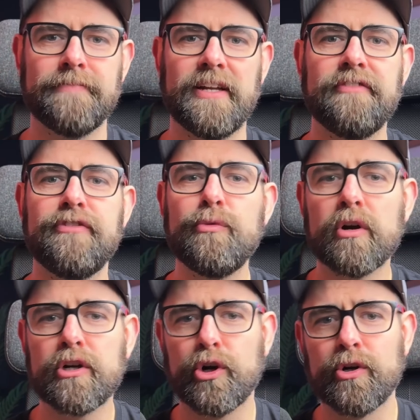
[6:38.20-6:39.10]
And if you
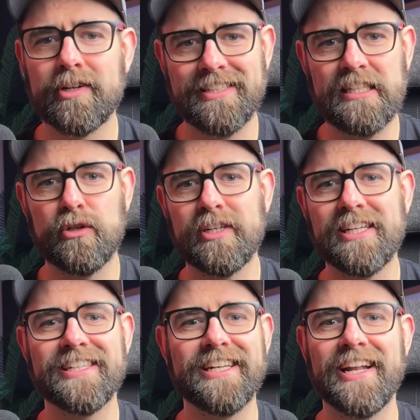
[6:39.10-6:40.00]
are currently
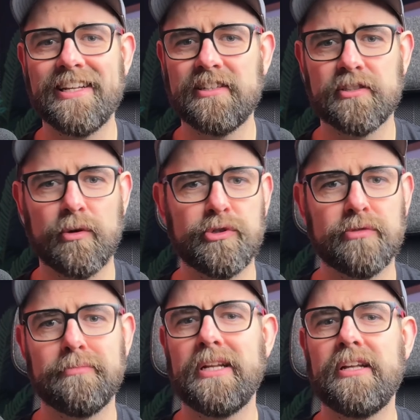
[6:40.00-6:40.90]
looking to get into social
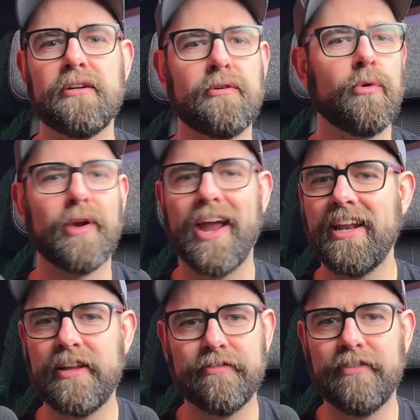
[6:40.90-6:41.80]
media or
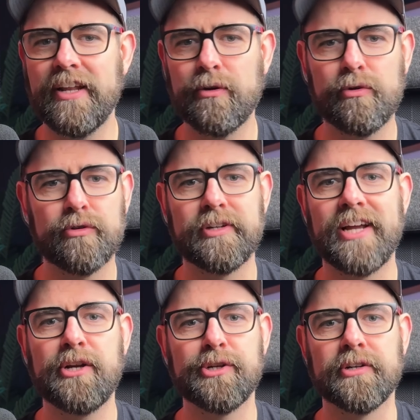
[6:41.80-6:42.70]
any video
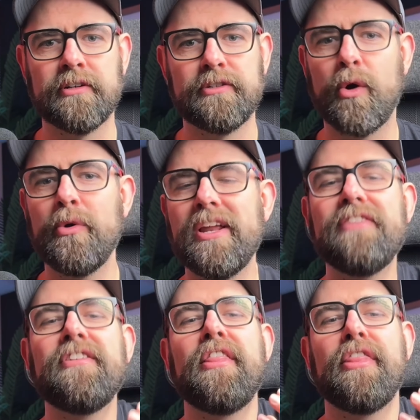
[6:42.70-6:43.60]
creation, don't
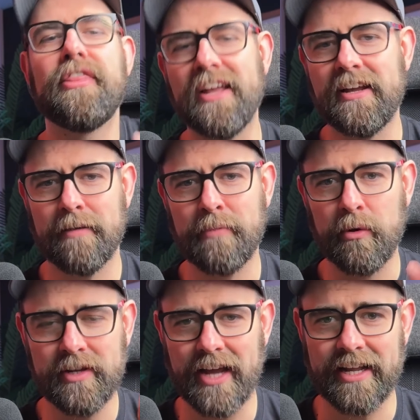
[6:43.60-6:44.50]
even think
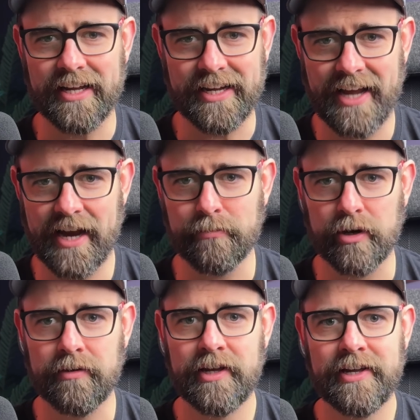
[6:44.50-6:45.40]
about getting a
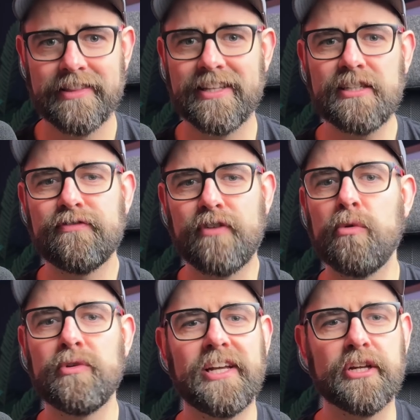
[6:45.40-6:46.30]
camera. This
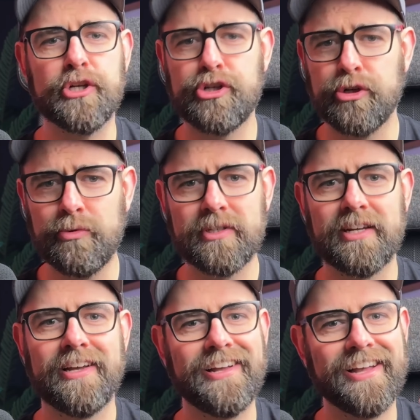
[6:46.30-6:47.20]
phone can shoot,
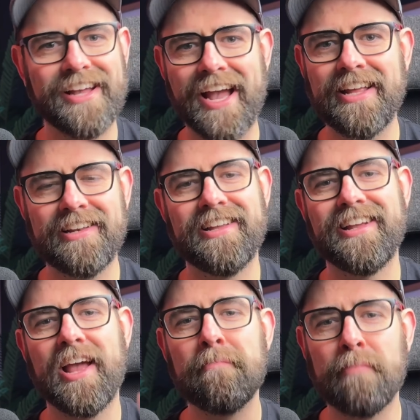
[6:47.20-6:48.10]
edit,
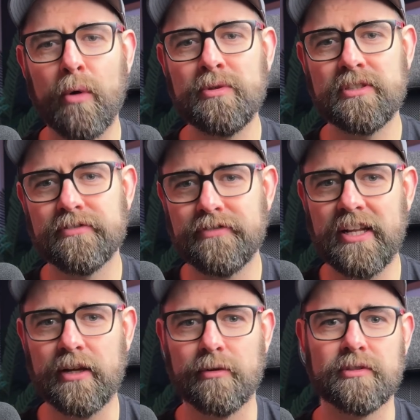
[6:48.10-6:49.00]
and post your
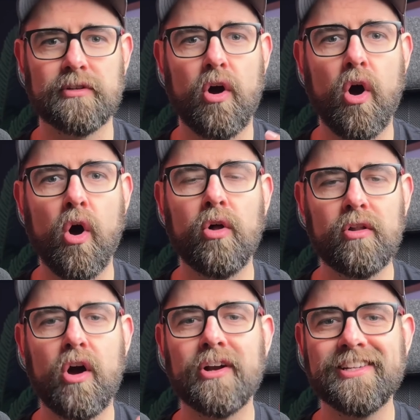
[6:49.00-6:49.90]
videos
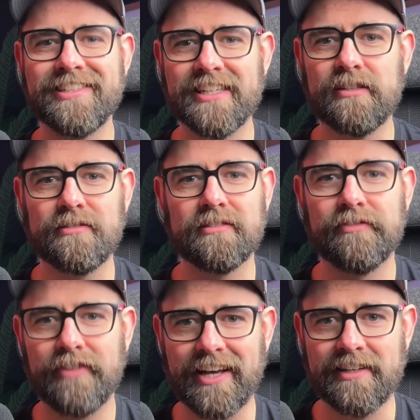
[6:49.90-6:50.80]
all on a single
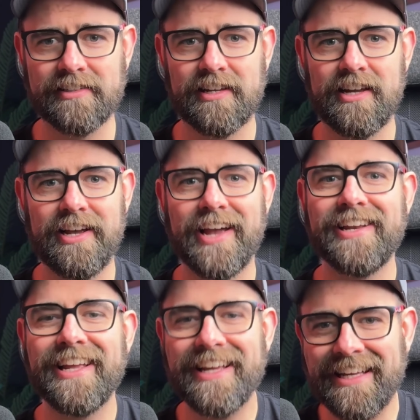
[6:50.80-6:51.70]
device,
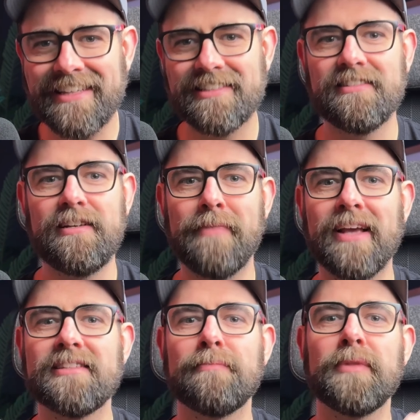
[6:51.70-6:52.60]
and easily
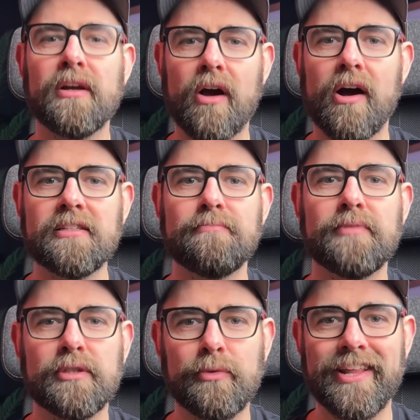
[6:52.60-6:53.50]
makes up the cost
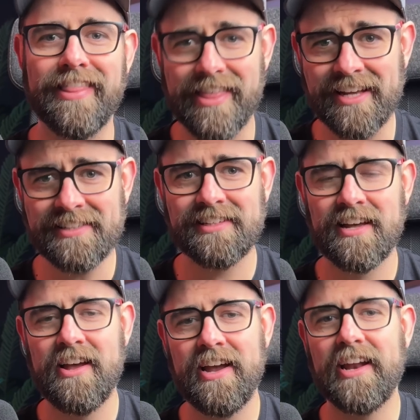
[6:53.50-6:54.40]
between this
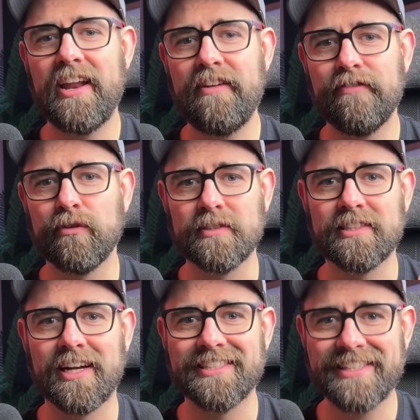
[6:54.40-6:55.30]
and a
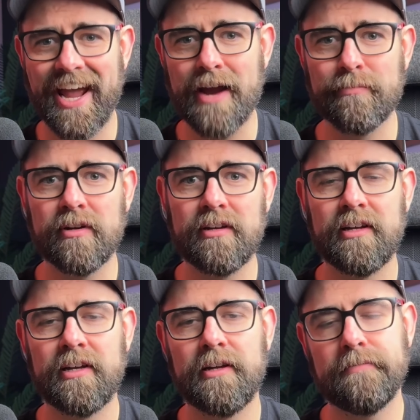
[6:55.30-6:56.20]
full-sized camera,
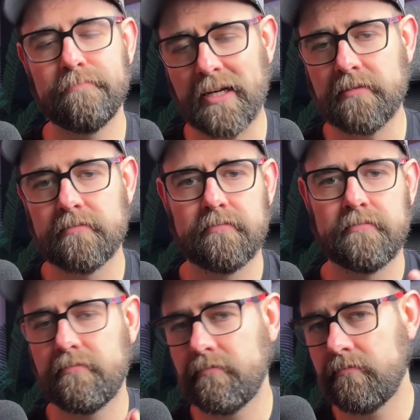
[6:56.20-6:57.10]
but
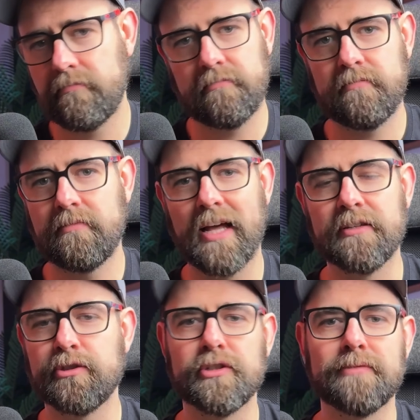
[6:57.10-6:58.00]
that
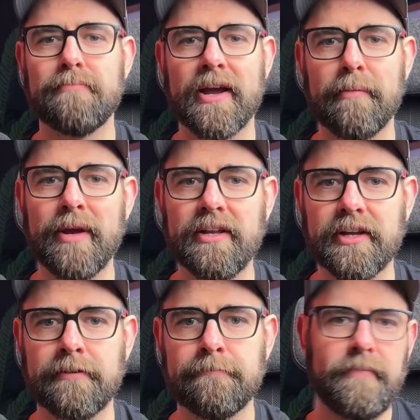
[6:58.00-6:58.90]
is just my opinion.